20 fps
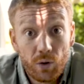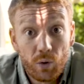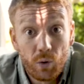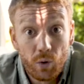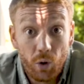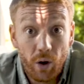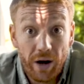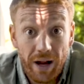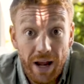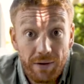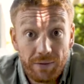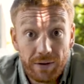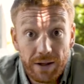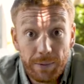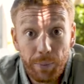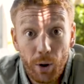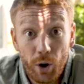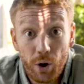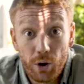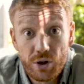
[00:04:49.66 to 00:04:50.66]
quite heavily
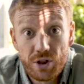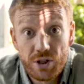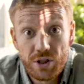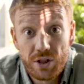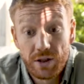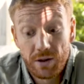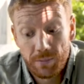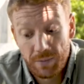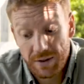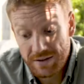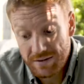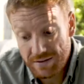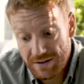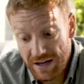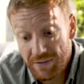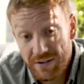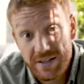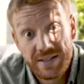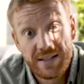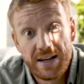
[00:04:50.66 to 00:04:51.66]
poached. I mean,
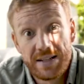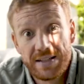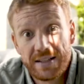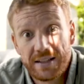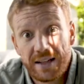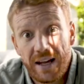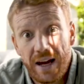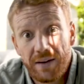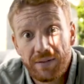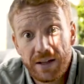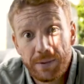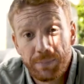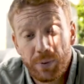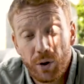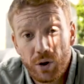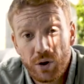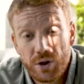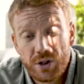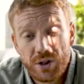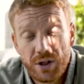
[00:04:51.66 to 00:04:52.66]
devastatingly heavily
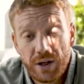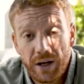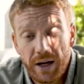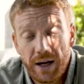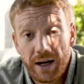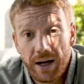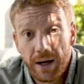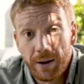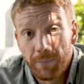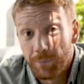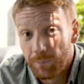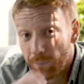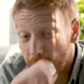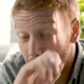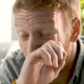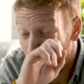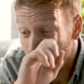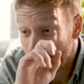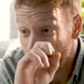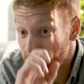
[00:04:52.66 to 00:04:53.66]
poached, um,
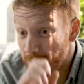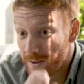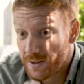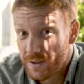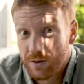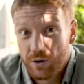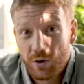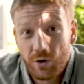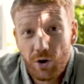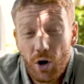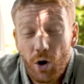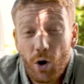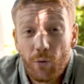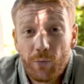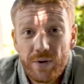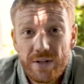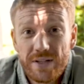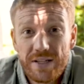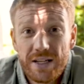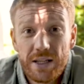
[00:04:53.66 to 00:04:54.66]
and you don't
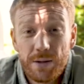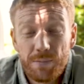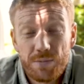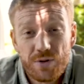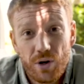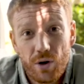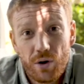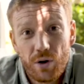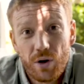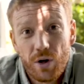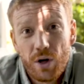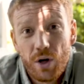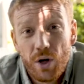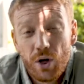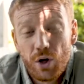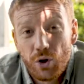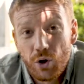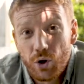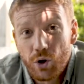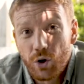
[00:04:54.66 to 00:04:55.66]
often see them. So
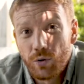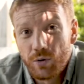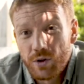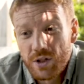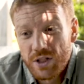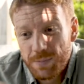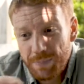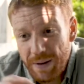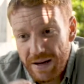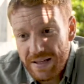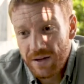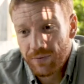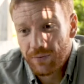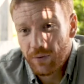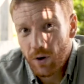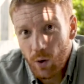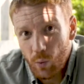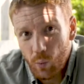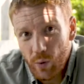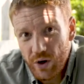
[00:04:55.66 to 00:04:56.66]
you can
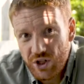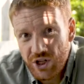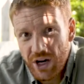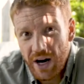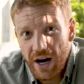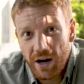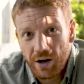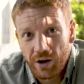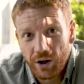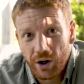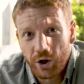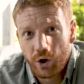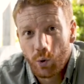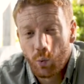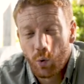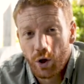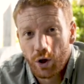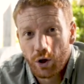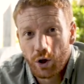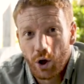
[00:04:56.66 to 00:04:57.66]
specify which area you
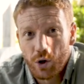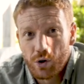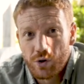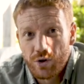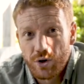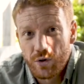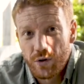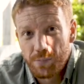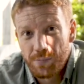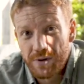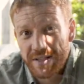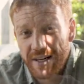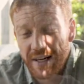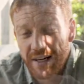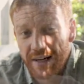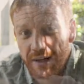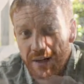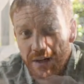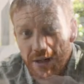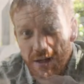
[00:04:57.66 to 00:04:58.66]
want to go to in
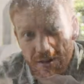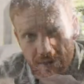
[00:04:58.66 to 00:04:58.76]
particular